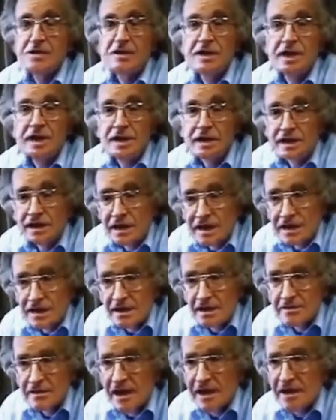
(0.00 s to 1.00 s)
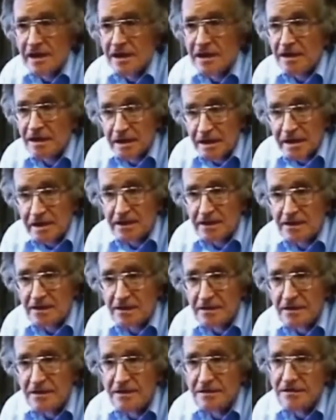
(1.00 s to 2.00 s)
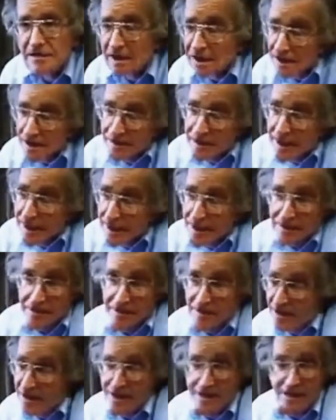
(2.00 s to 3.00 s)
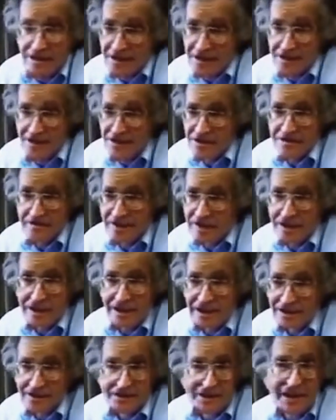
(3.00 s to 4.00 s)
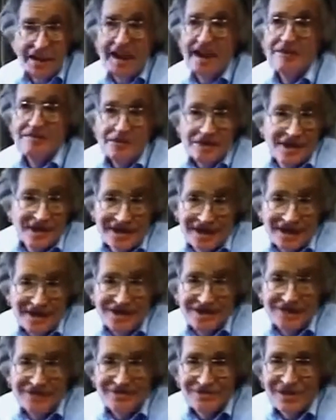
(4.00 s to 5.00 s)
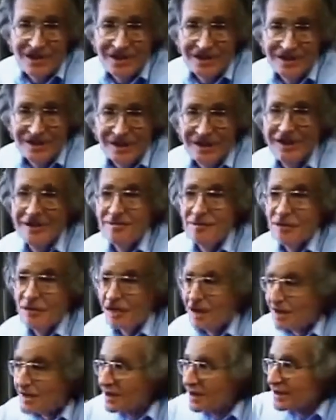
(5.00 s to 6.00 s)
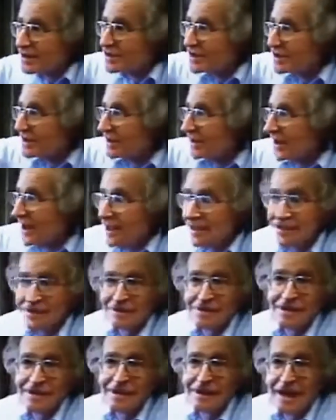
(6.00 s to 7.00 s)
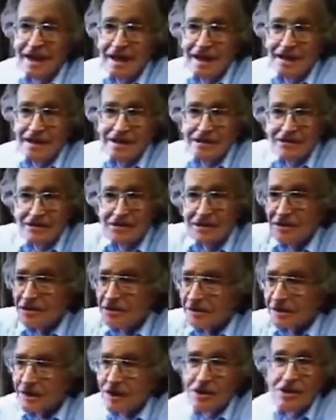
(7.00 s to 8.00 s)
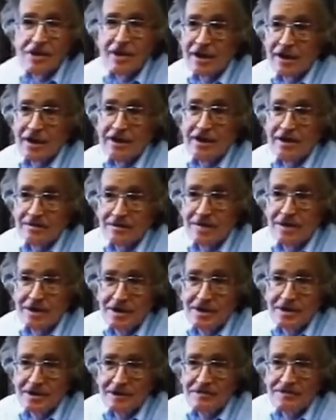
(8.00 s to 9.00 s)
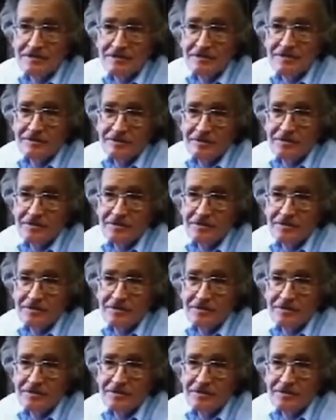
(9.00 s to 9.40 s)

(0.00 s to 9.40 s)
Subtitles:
Should you make it illegal? Well, I mean, I don't think it should be legal to advertise it, frankly, any more than I think you should allow ads for cocaine up in the,